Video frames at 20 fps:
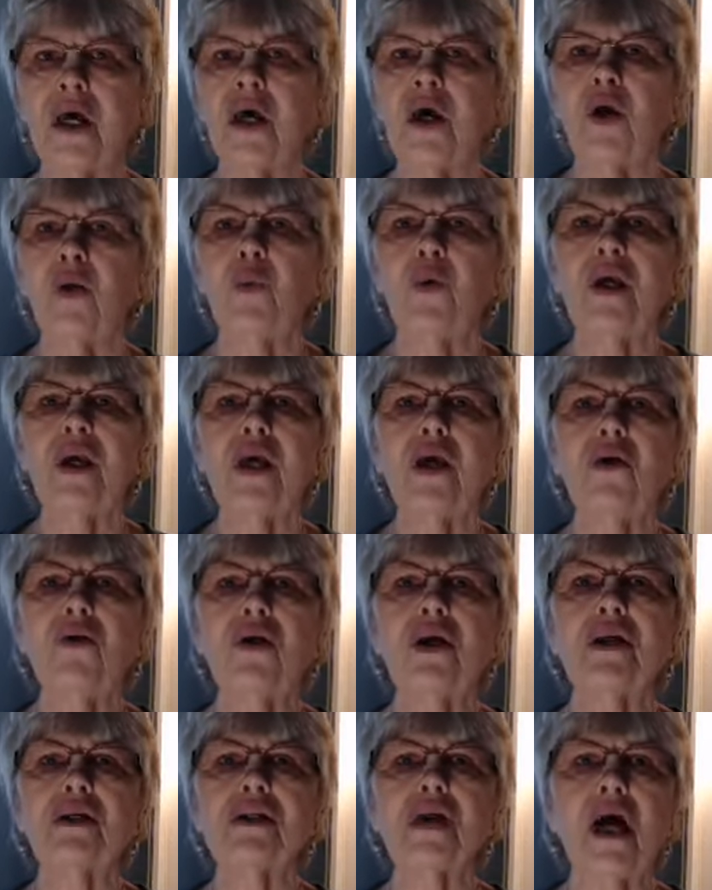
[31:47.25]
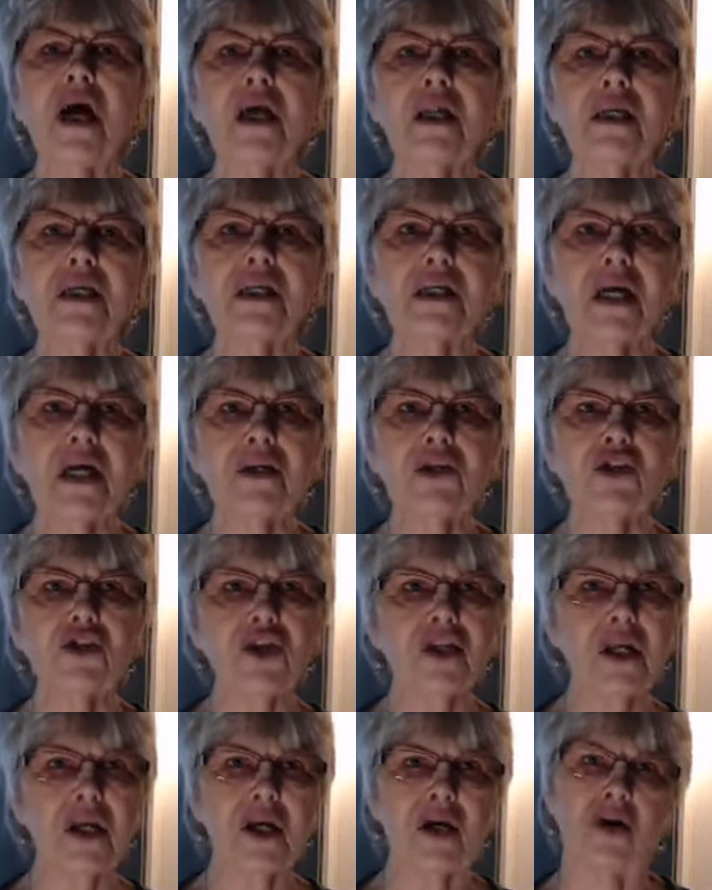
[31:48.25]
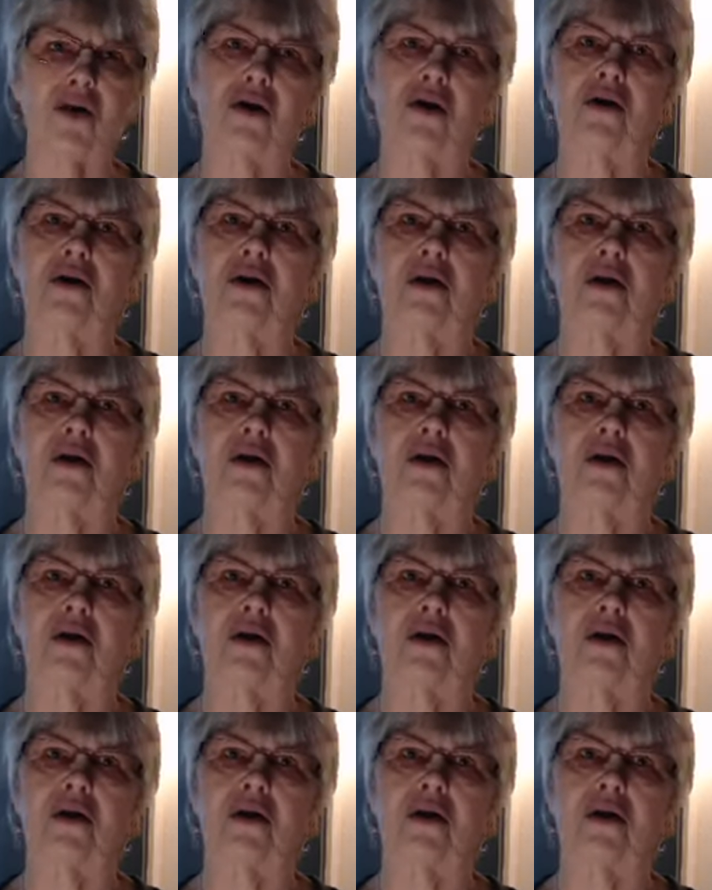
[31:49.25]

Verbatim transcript: we carry a ton of tension here.